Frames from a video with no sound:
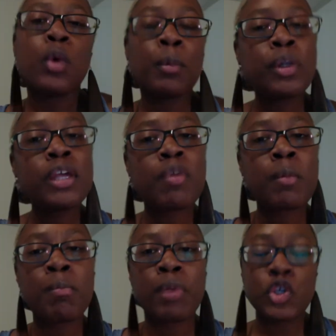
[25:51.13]
We're pulling from
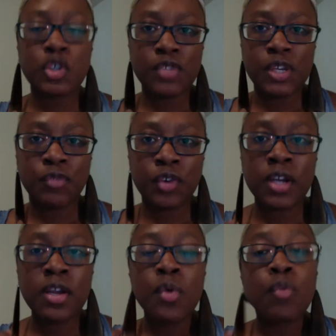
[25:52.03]
a bunch of
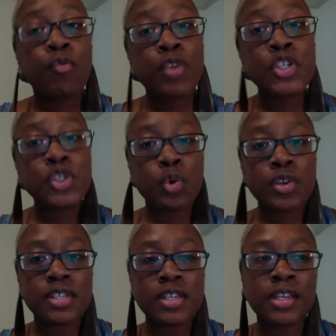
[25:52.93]
different
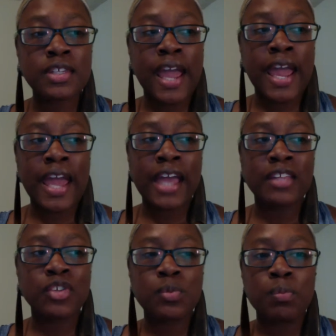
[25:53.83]
resources
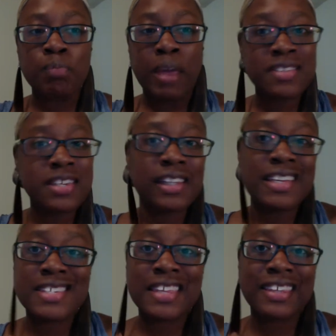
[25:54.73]
and basically
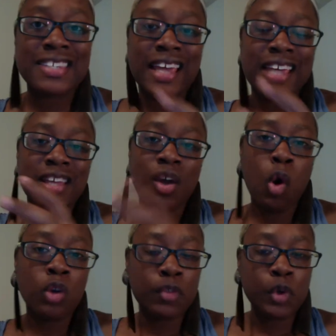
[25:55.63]
synthesizing
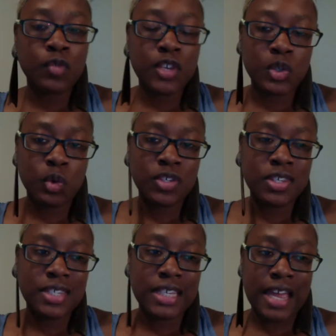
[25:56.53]
all of those
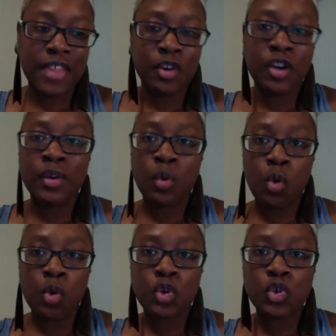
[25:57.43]
resources together in
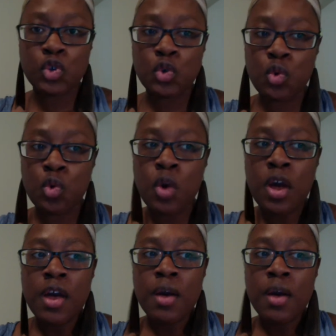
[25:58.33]
order to